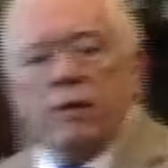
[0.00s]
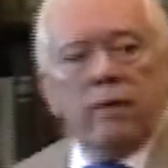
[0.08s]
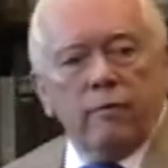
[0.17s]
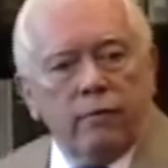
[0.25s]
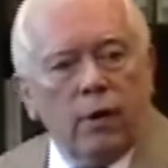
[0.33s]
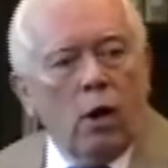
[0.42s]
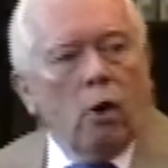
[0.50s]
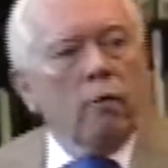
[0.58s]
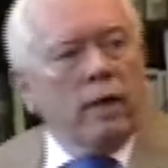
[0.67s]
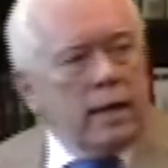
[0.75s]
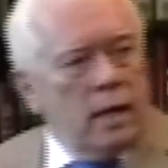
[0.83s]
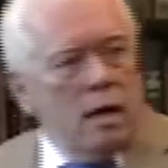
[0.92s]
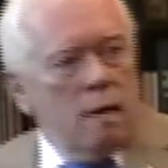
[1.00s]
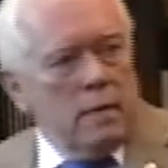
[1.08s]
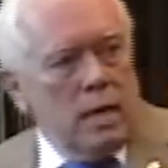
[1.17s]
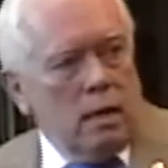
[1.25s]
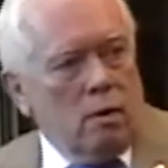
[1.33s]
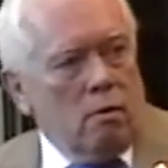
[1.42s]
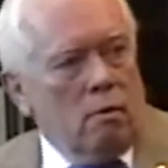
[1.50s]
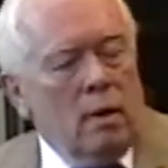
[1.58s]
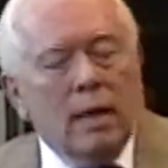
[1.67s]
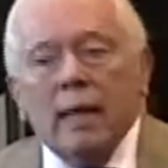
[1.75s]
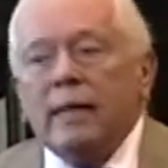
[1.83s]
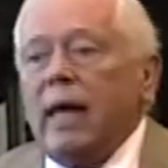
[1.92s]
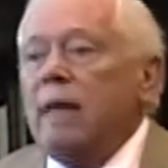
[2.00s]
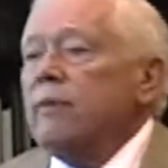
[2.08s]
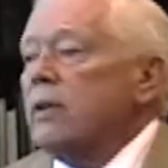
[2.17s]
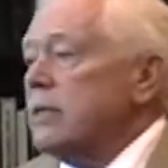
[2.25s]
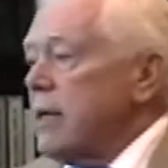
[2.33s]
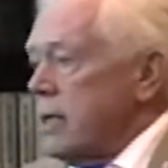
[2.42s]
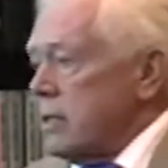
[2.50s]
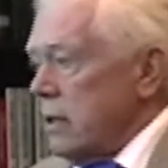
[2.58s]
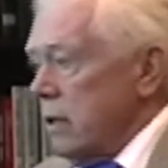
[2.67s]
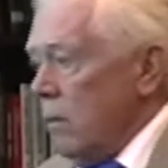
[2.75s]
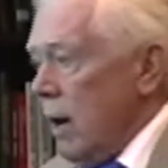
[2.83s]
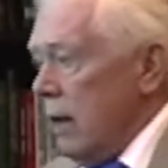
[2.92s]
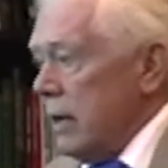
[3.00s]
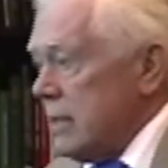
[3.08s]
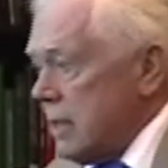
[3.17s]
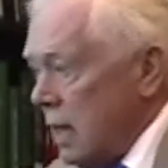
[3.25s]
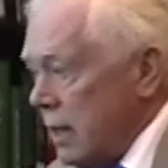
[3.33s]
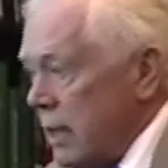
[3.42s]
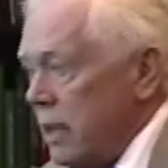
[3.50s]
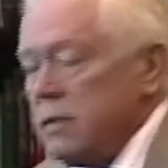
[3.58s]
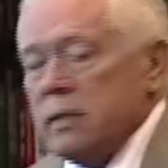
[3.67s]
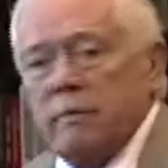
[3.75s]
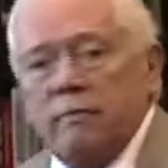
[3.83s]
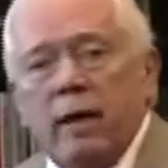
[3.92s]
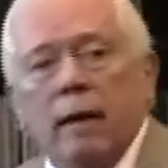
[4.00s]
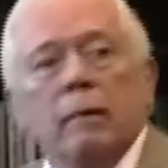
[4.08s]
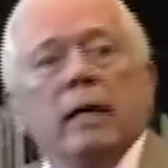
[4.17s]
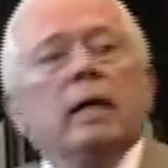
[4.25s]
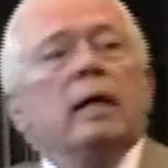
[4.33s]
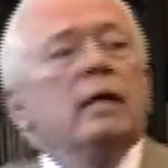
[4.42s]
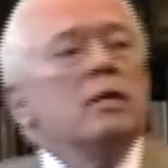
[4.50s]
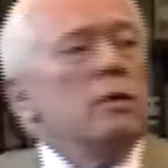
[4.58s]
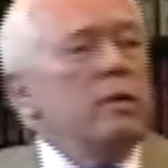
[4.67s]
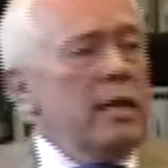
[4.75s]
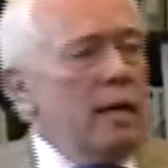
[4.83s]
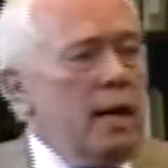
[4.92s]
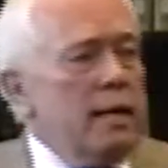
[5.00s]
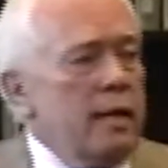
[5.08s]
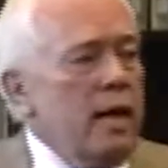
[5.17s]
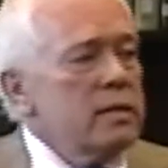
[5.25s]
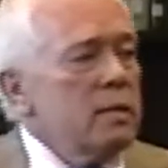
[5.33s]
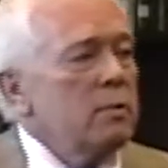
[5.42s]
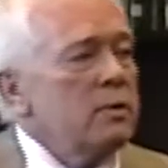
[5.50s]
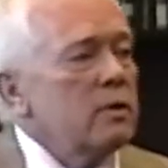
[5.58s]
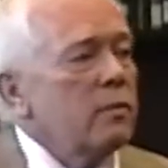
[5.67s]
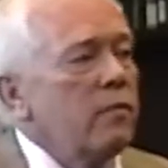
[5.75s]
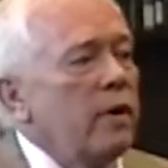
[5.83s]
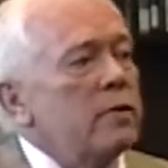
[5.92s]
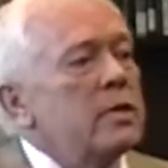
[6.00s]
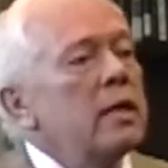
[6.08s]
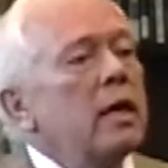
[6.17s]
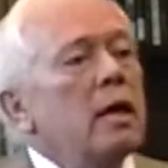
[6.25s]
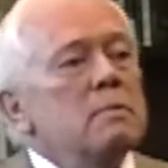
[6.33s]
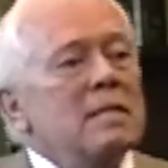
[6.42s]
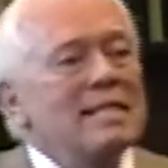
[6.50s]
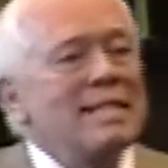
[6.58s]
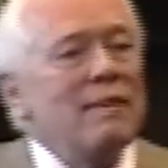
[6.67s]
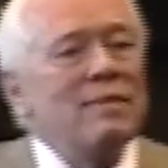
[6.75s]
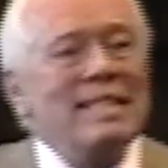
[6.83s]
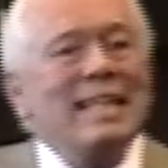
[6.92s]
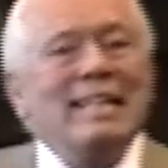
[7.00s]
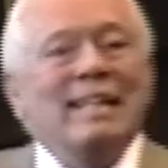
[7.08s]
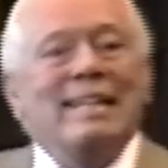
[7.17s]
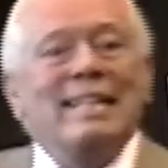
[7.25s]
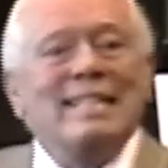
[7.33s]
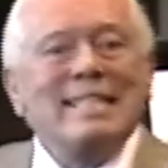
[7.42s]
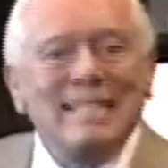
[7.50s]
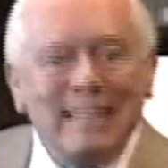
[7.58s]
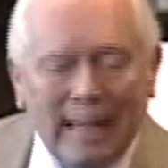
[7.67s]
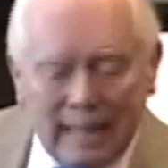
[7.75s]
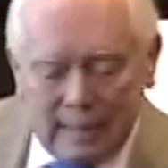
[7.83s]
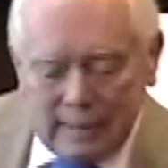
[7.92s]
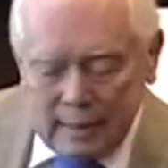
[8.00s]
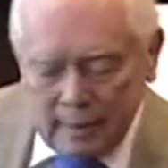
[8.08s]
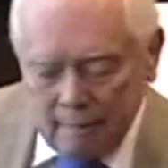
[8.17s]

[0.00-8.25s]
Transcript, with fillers: in the fall, they come here. David, it takes a little while. He's got kids and a family, so he kind of ties up his affairs. He comes in 1796.